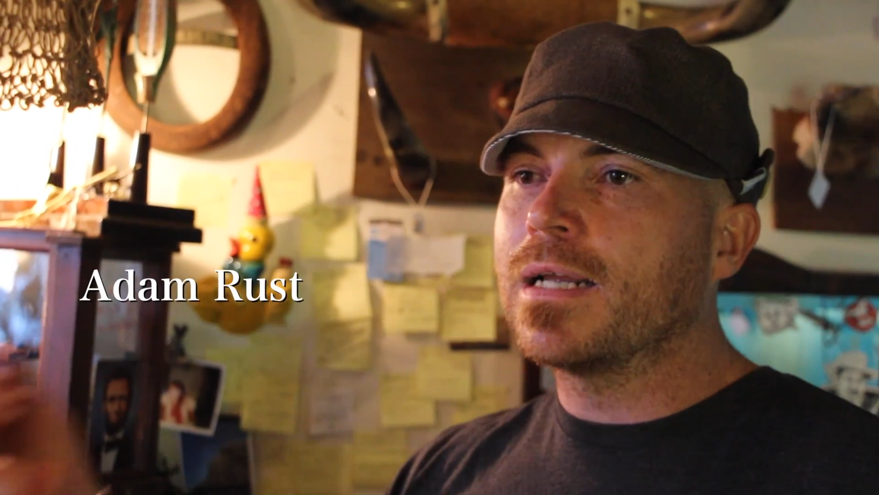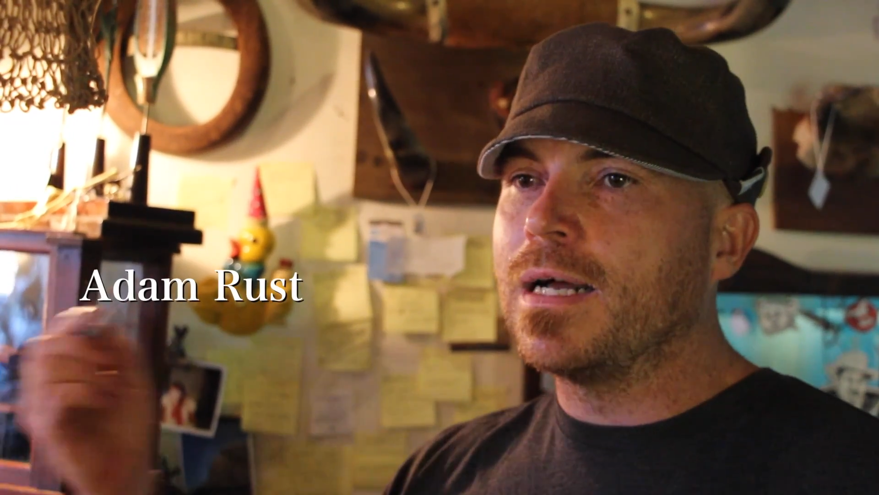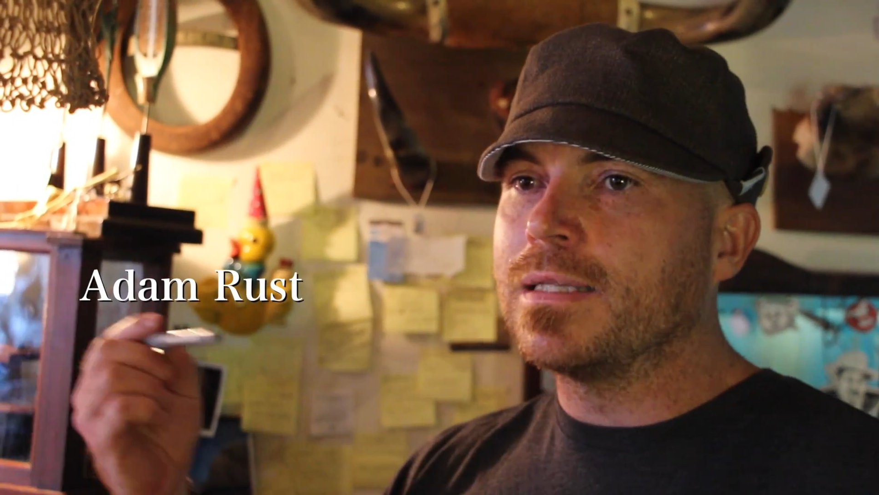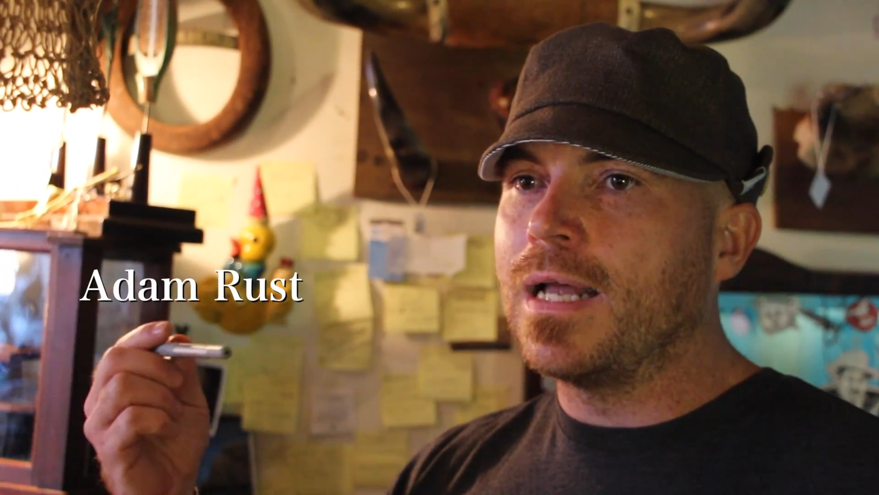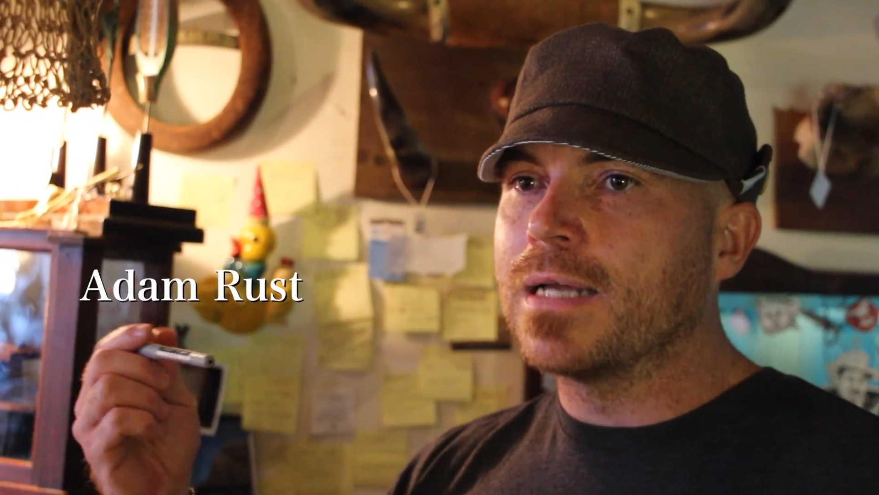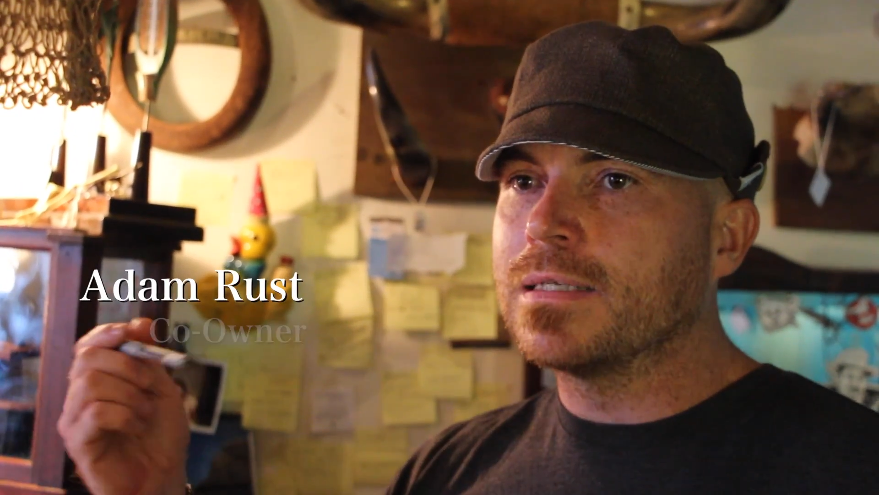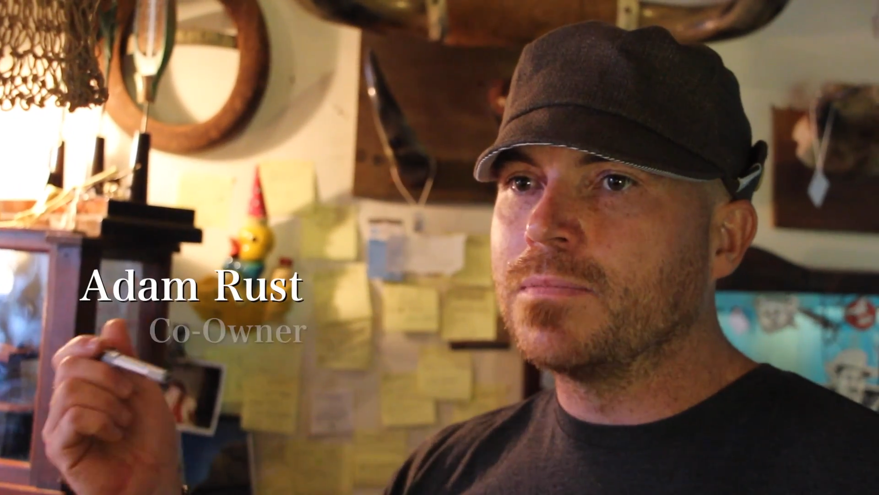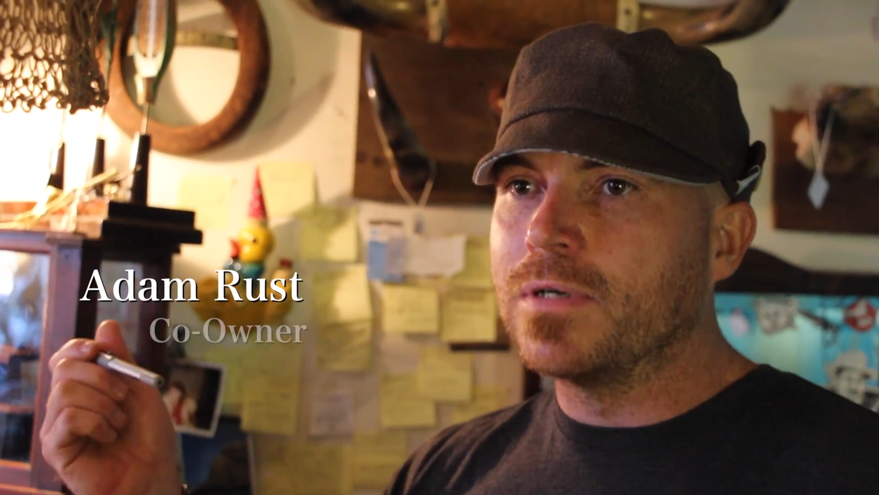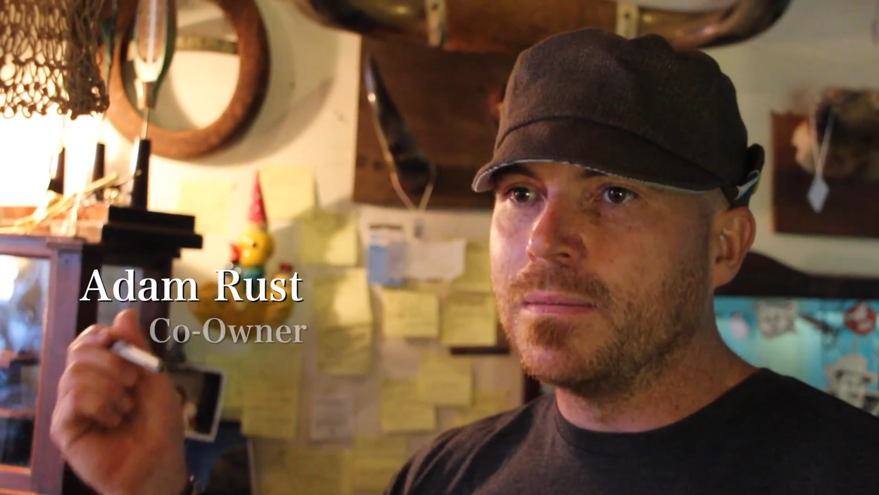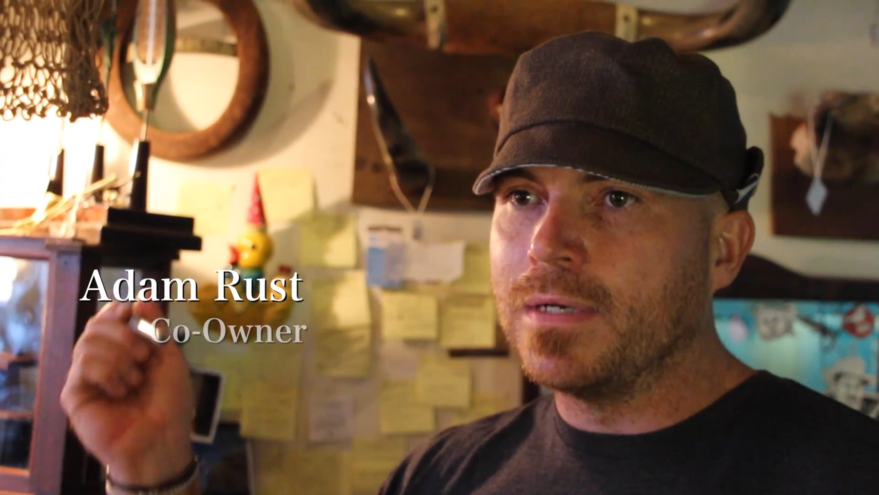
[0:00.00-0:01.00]
context and
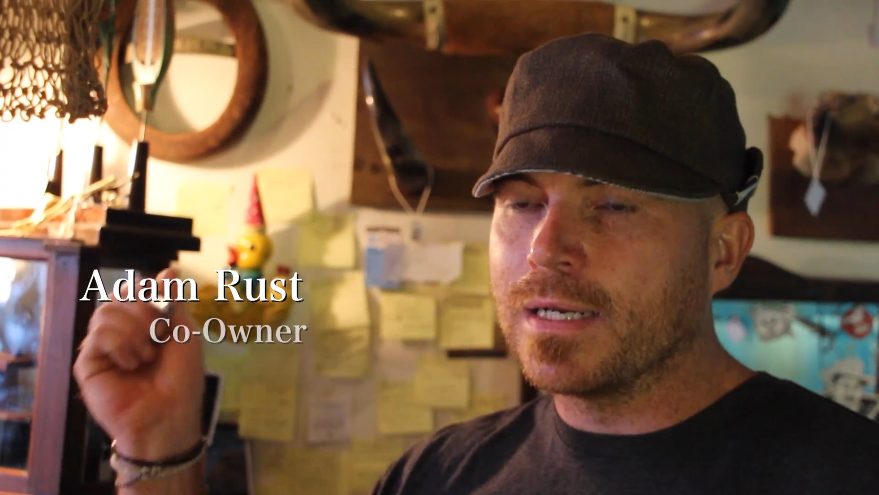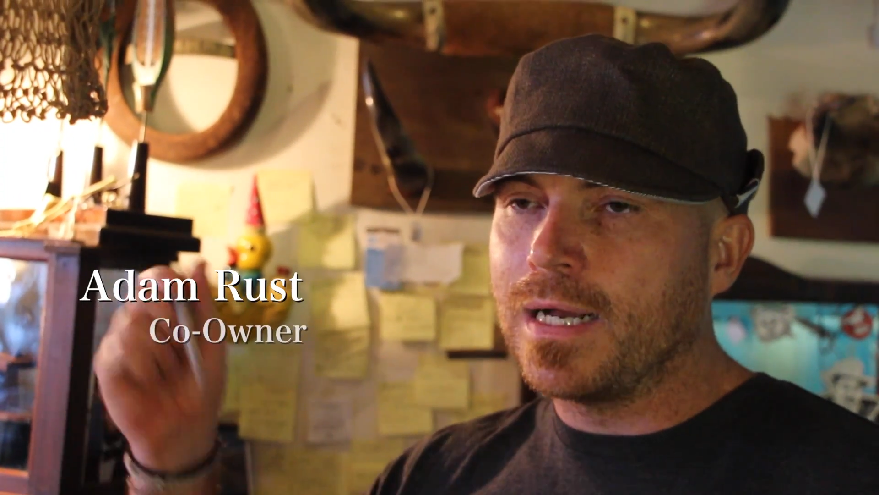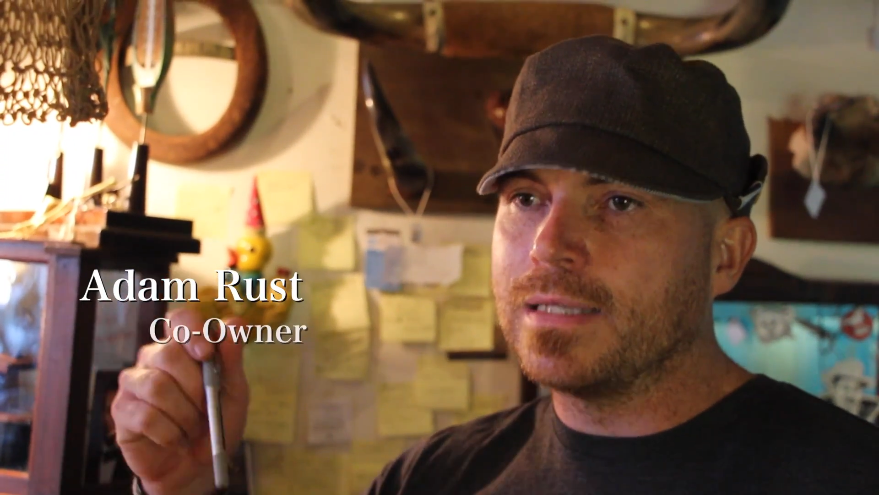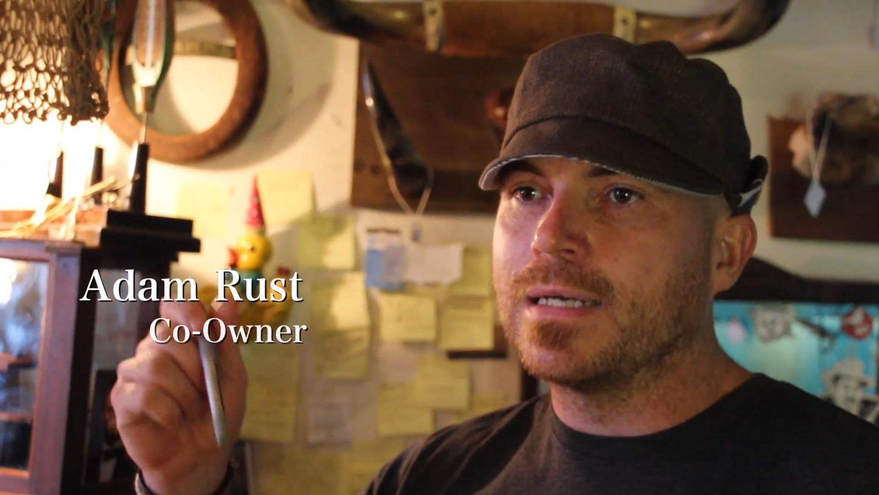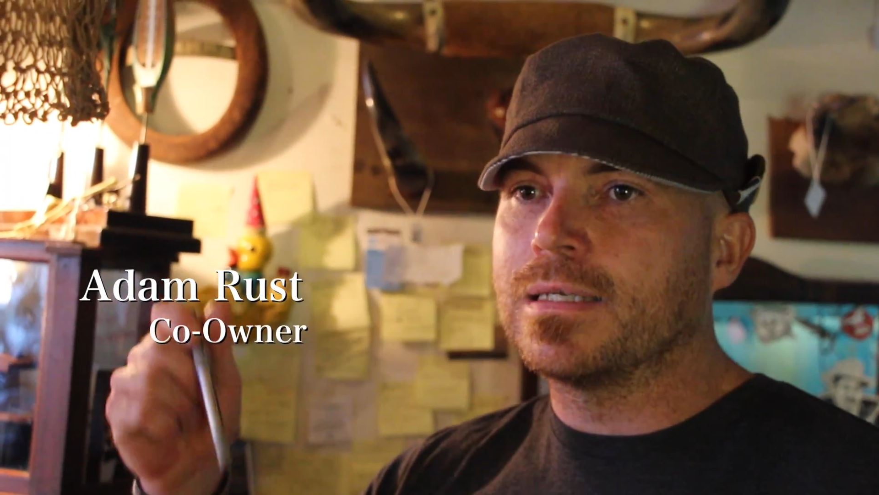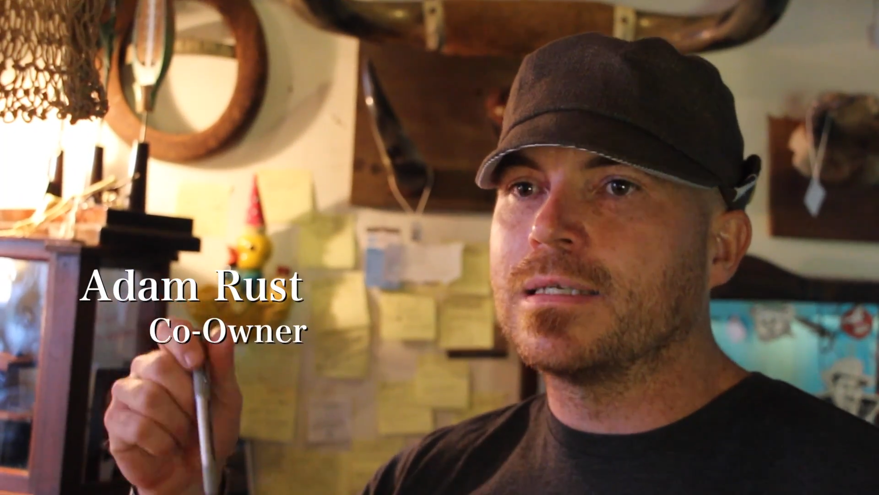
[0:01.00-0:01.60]
put them in a context